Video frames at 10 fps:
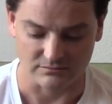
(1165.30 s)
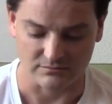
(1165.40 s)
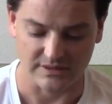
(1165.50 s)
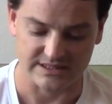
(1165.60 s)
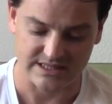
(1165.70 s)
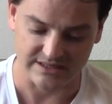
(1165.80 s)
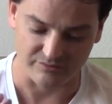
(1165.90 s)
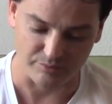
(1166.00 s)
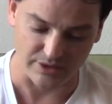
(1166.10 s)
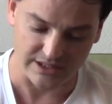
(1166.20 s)
It's kind
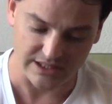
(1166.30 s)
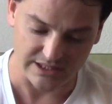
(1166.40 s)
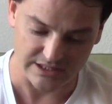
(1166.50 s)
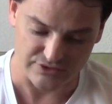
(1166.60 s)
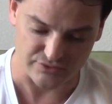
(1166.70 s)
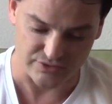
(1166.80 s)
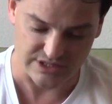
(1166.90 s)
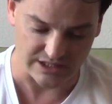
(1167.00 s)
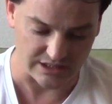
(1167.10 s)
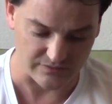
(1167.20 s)
of breaking his
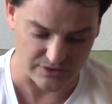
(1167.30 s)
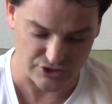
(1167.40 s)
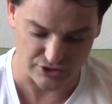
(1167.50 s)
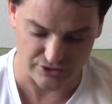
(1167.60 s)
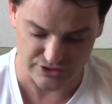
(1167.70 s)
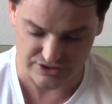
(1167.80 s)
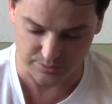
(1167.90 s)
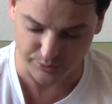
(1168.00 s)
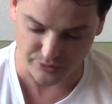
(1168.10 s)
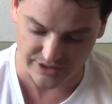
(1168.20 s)
routine at the church. It's a
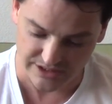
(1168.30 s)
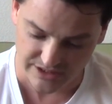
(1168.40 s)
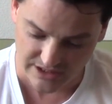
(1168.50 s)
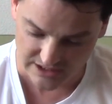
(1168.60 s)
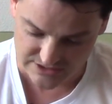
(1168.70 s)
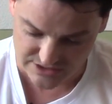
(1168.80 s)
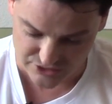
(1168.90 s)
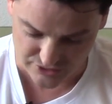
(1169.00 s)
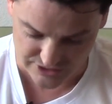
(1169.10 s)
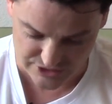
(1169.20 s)
break in
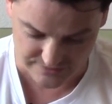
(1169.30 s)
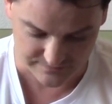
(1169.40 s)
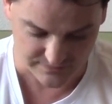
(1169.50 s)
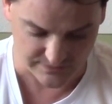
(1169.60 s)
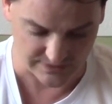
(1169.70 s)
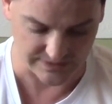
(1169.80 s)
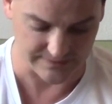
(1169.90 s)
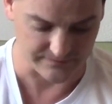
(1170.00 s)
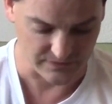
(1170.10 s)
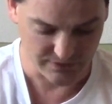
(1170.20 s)
concentration, right?